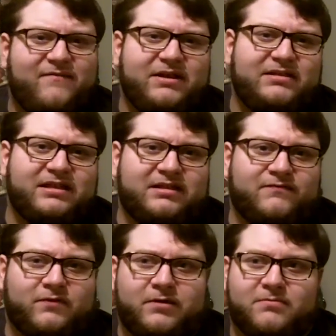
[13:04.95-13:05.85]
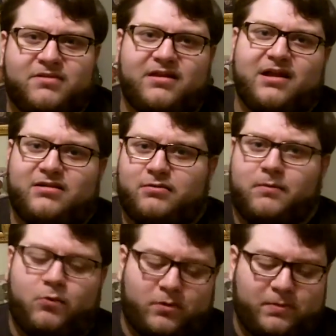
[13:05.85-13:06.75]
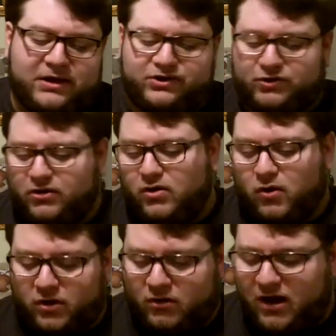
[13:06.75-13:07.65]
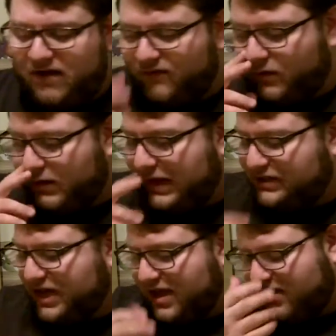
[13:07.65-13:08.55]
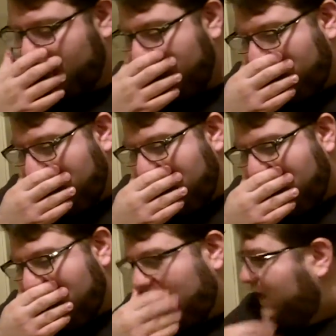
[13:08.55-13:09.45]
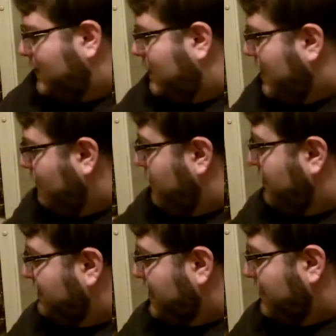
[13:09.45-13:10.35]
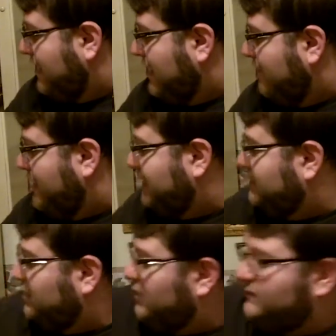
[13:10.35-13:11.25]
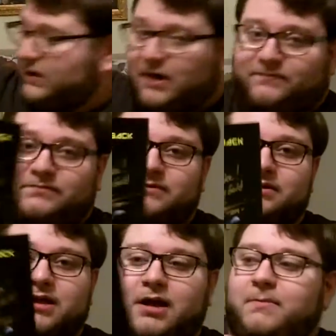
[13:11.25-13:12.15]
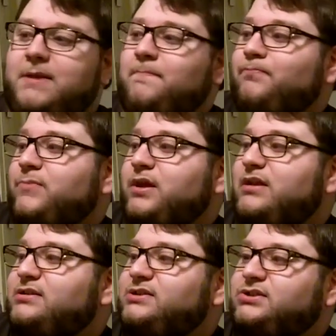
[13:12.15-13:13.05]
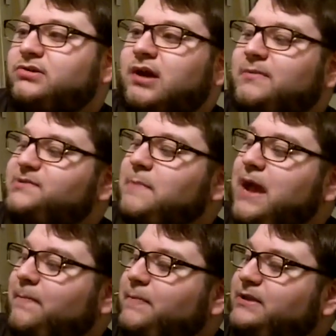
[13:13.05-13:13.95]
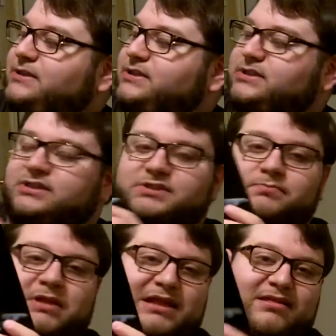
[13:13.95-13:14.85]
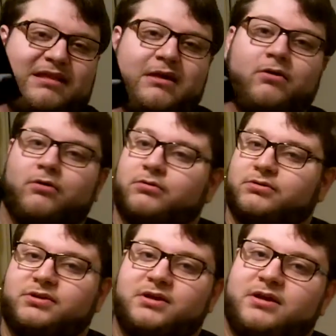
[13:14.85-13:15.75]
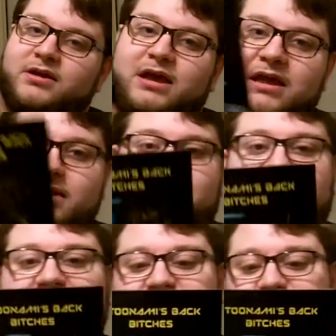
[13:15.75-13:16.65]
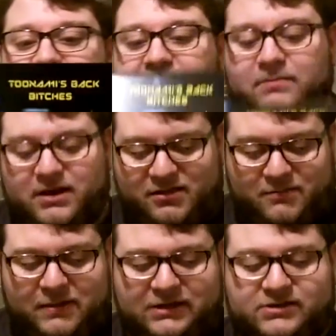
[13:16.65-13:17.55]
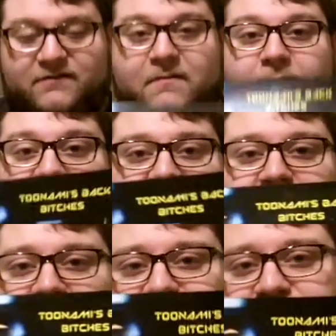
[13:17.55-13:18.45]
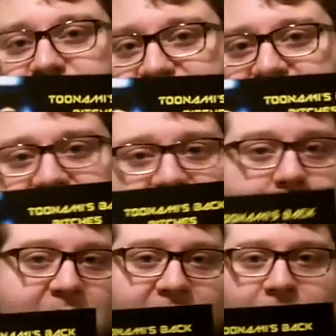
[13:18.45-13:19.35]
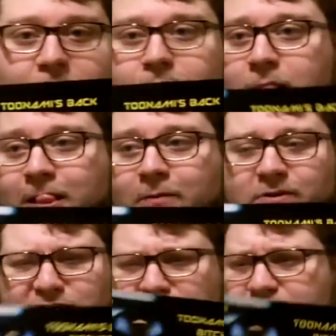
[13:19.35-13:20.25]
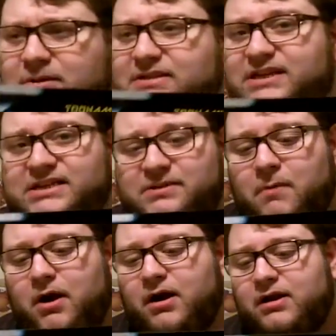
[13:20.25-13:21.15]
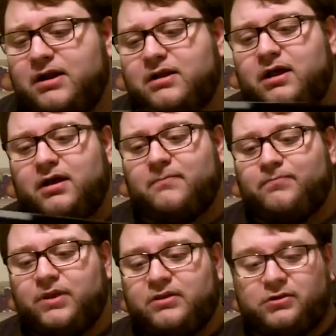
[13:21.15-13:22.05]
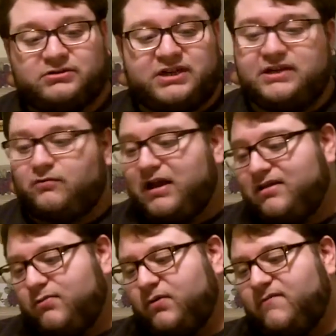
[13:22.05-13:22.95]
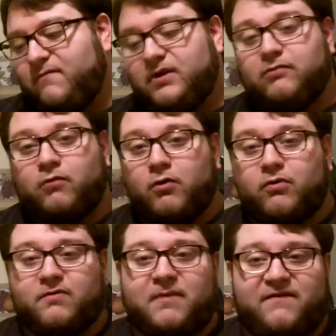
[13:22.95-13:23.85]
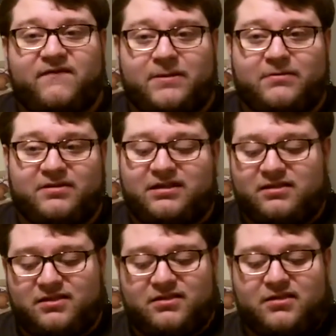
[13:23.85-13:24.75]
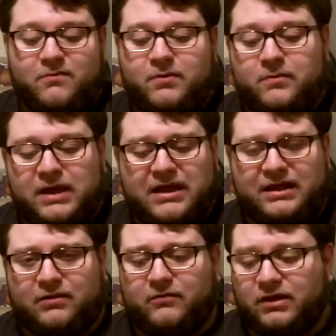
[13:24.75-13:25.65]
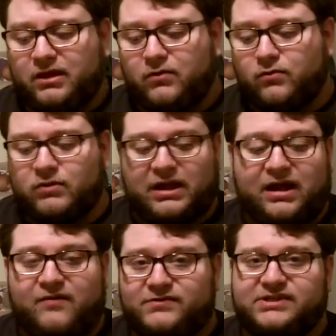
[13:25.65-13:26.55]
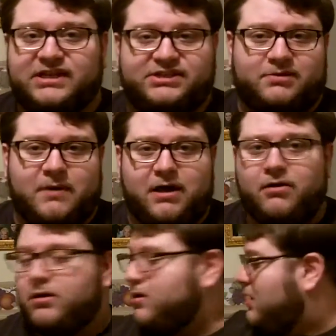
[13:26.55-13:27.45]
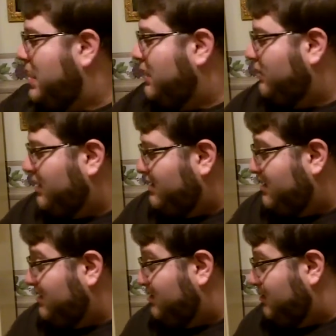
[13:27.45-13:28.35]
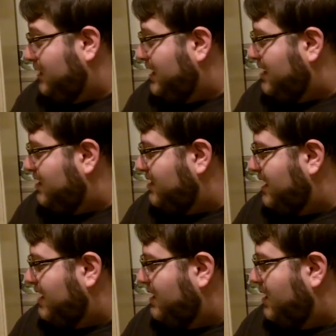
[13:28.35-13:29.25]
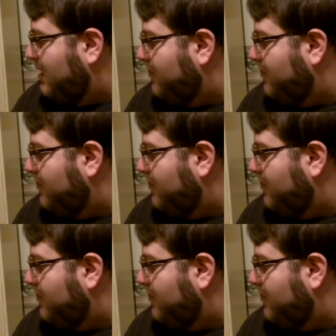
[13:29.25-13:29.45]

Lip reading: have anything for him to sign, so I bought a picture and an autograph and all that jazz. And I picked out a picture of Tom from Toonami, and it says "Toonami's back, bitches," and it says "Blake, stay gold." And I'm gonna get it framed, and it's a picture of him. But I shook his hand and met him. We talked about Digimon, and turns out he wrote one of my favorite seasons, and we had like a really cool like conversation about how great season 3 is, and